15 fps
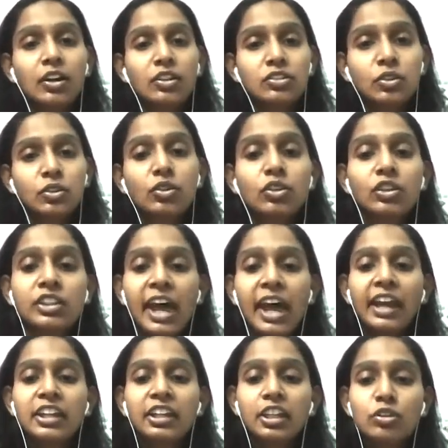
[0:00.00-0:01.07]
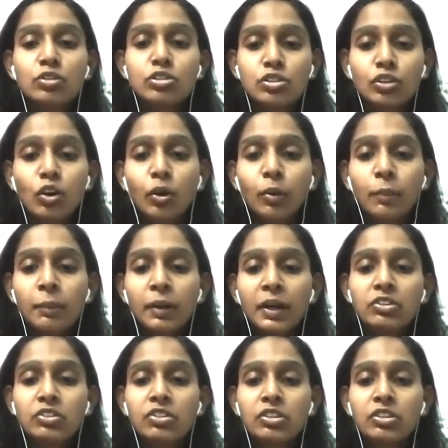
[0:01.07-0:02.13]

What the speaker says: So thank you so much.